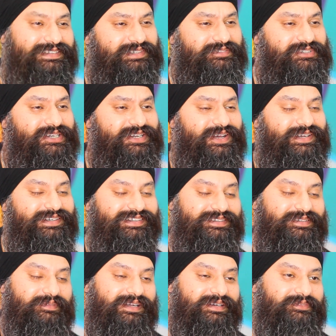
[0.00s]
give you an
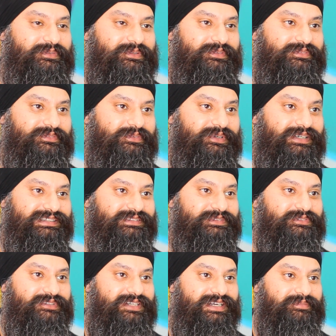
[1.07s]
idea about what I
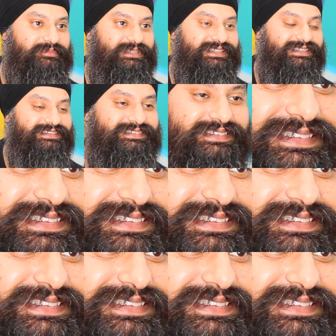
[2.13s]
sort of like, but yeah.